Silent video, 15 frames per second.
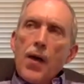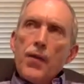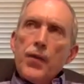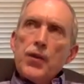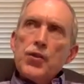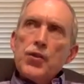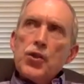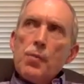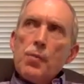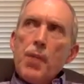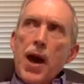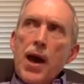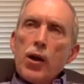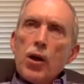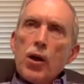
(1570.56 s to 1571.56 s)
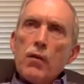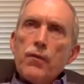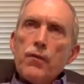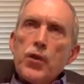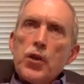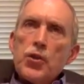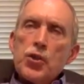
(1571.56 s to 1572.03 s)
this is a matter of
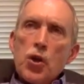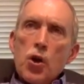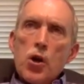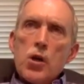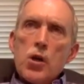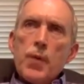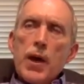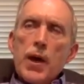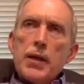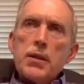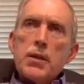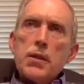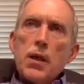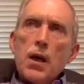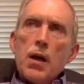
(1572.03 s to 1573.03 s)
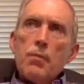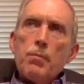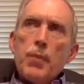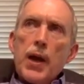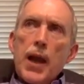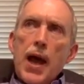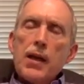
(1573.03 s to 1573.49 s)
discernment,
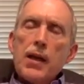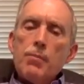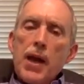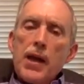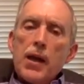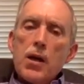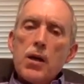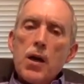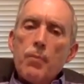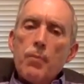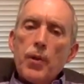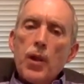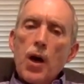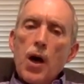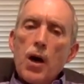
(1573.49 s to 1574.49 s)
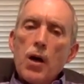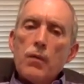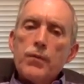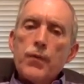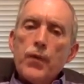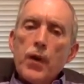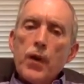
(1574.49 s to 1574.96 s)
but I could make a couple
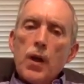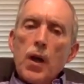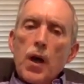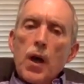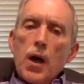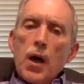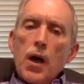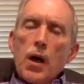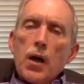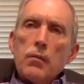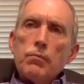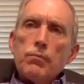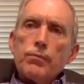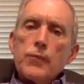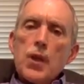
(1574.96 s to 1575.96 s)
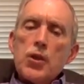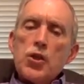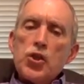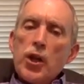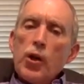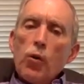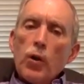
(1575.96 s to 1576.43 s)
of
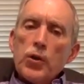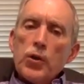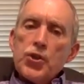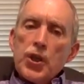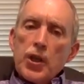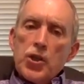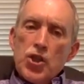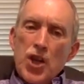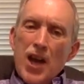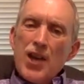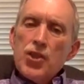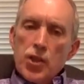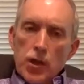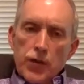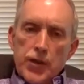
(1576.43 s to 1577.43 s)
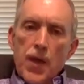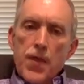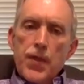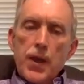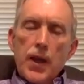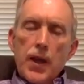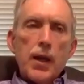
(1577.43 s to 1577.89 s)
general suggestions, I
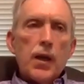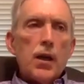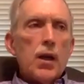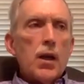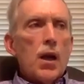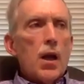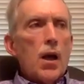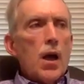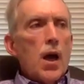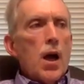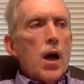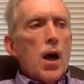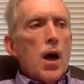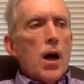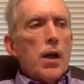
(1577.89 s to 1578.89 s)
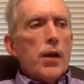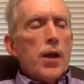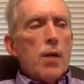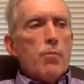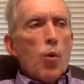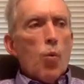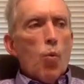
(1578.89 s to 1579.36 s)
think.
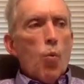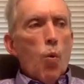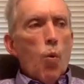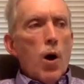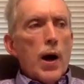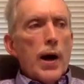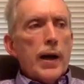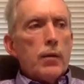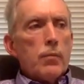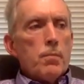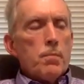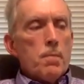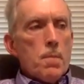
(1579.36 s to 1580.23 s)
Number one,